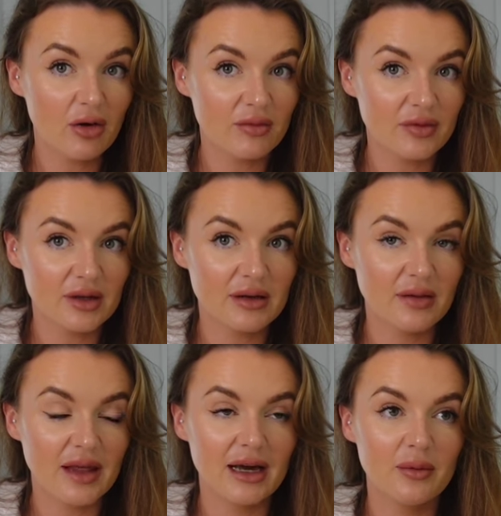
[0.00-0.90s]

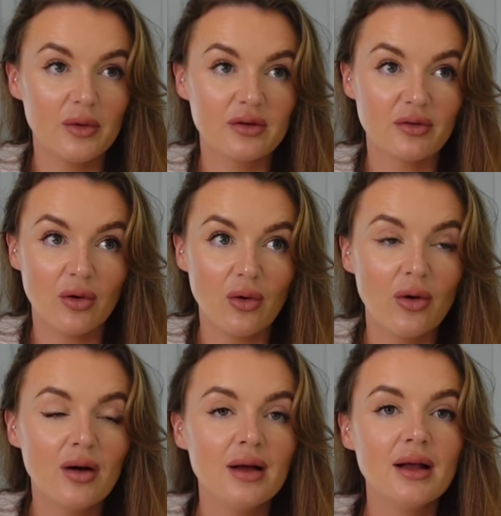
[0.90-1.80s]
confident that I would have
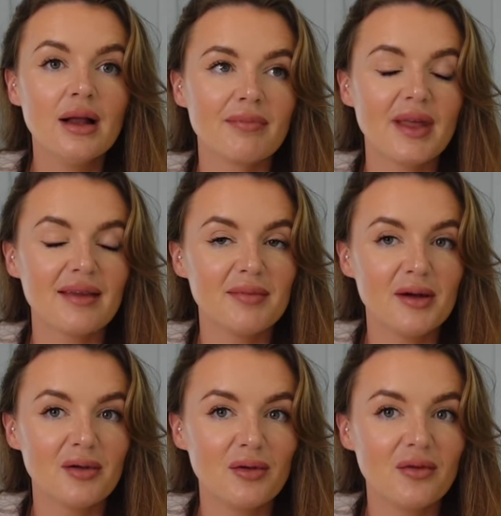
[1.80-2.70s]
got. That's
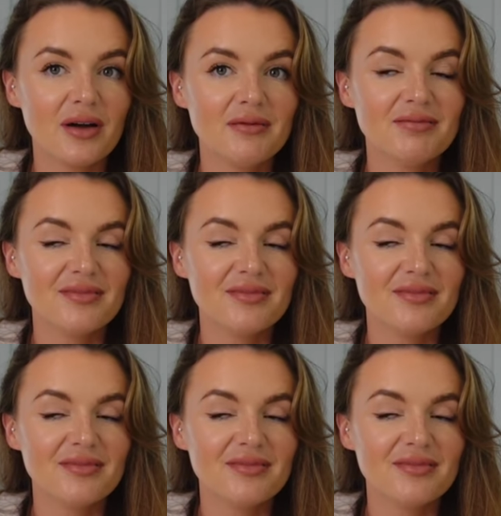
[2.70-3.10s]
me all over.